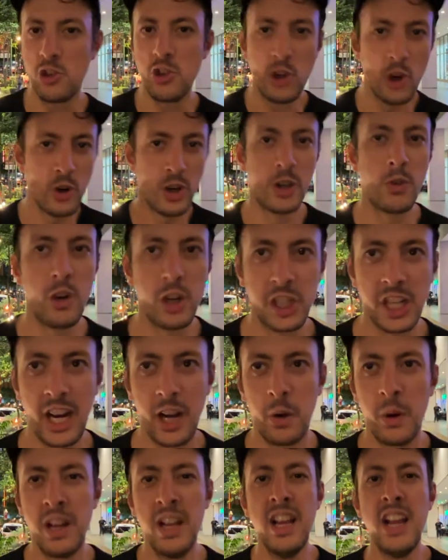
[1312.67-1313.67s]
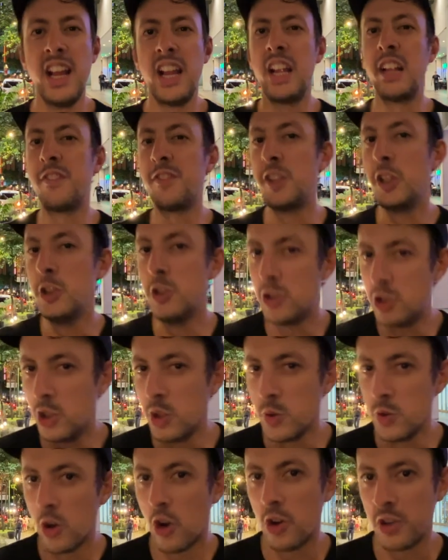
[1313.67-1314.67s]
during rush hour if you
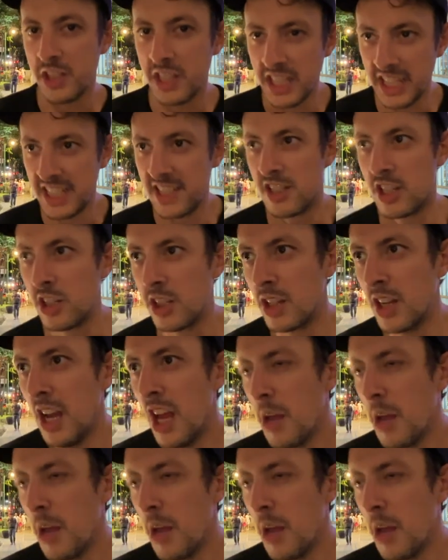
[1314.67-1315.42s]
do not need to.